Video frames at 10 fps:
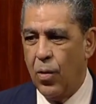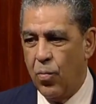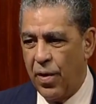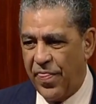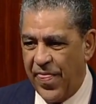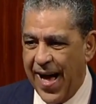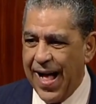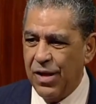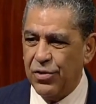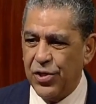where
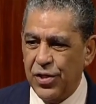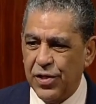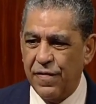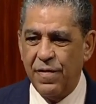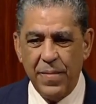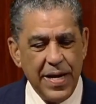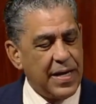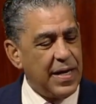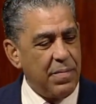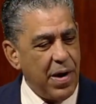thousands of
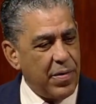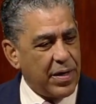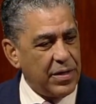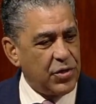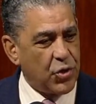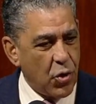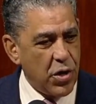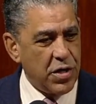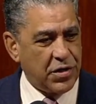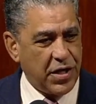Dominican Americans
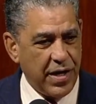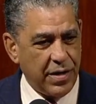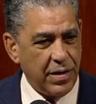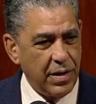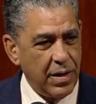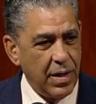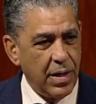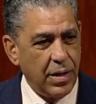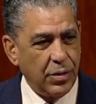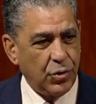joined us here
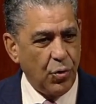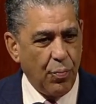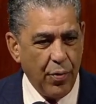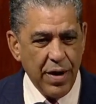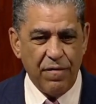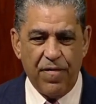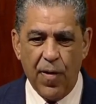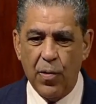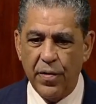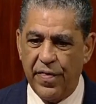to bring
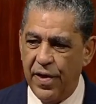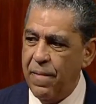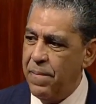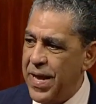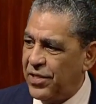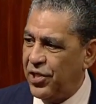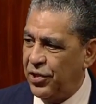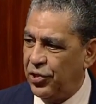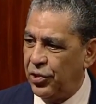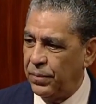forward their
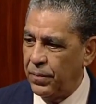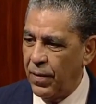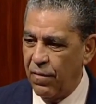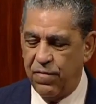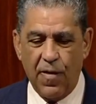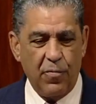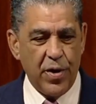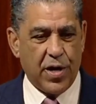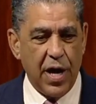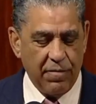message for
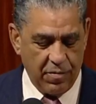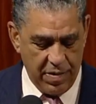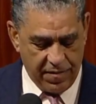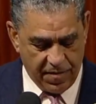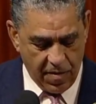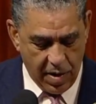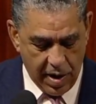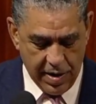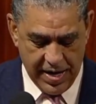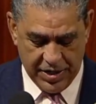recovery for
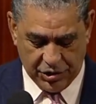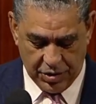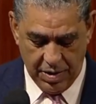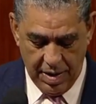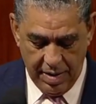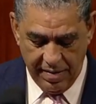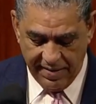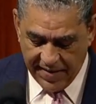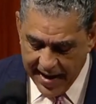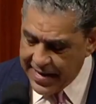our nation.
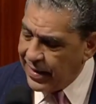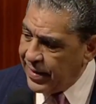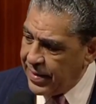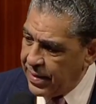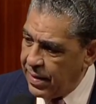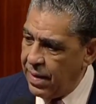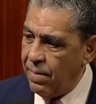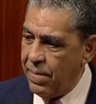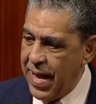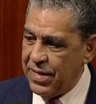Finally,
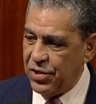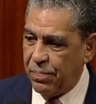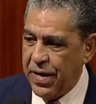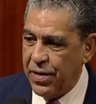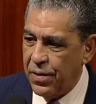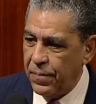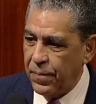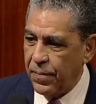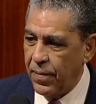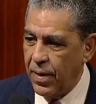Madam Speaker,
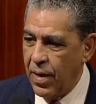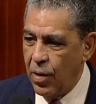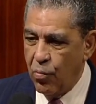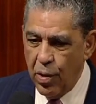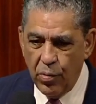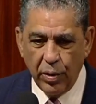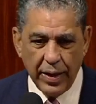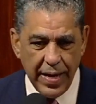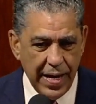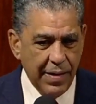we will
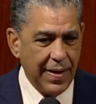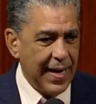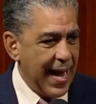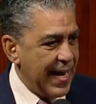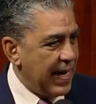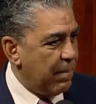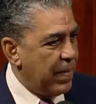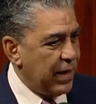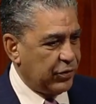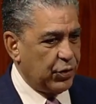hear a lot
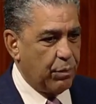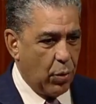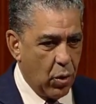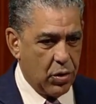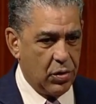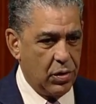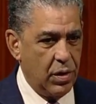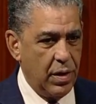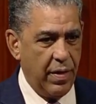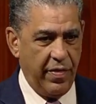about the border
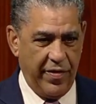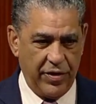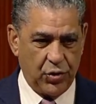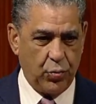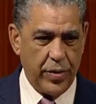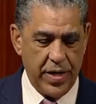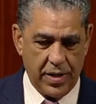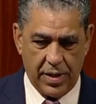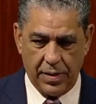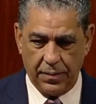this
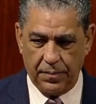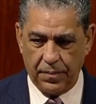week.